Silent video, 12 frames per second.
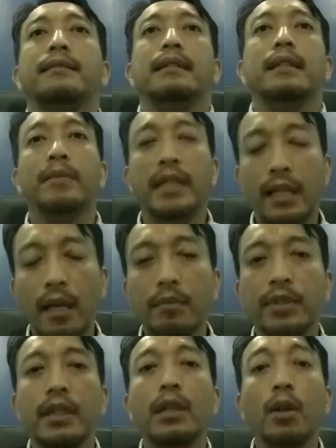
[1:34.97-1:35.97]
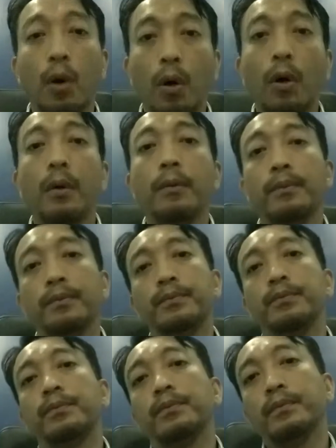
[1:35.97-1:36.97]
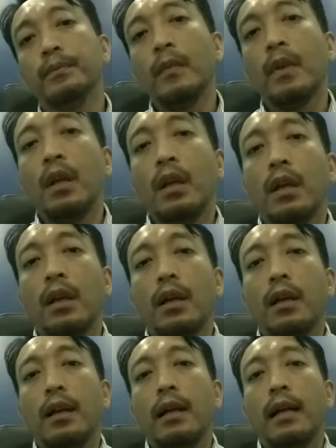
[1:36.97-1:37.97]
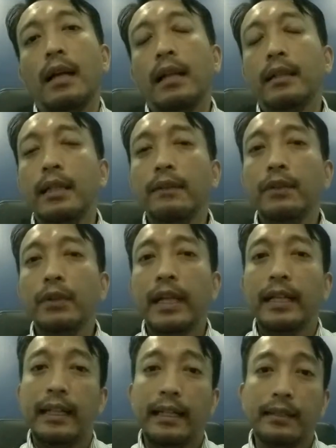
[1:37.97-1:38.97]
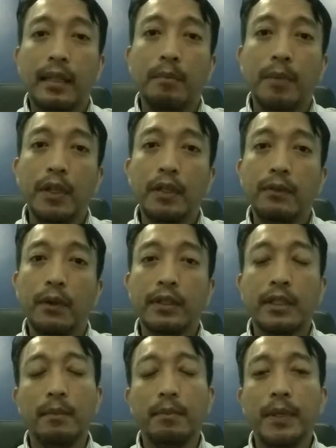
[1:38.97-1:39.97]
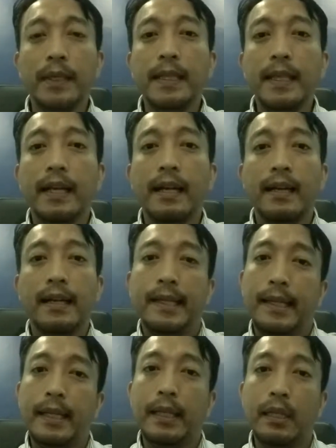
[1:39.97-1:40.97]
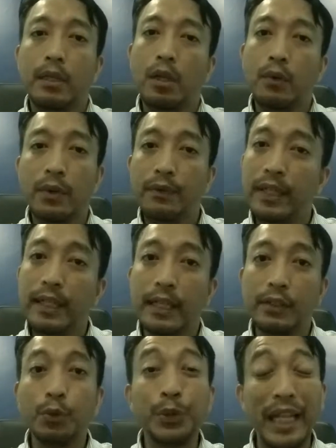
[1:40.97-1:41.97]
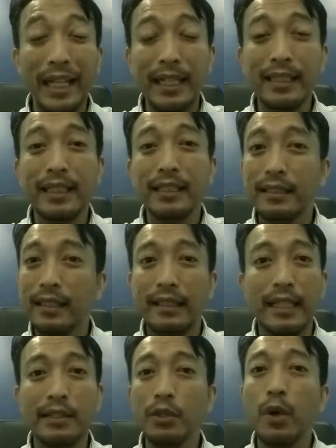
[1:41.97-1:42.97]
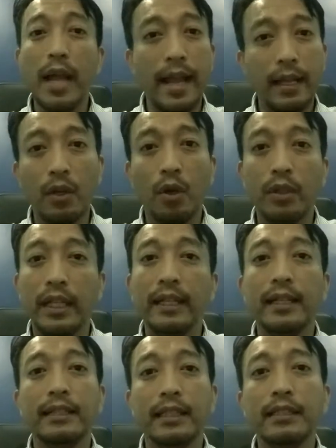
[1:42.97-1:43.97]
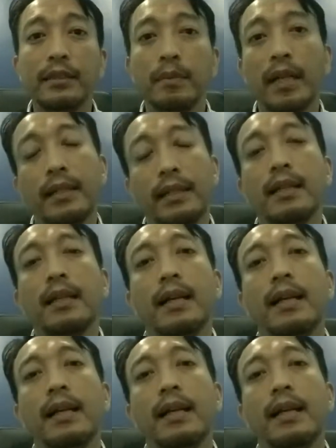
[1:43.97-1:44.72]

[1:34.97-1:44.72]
it becomes a law. I'll give you an example. For example, law with regards to negligence. There's no act on negligence, but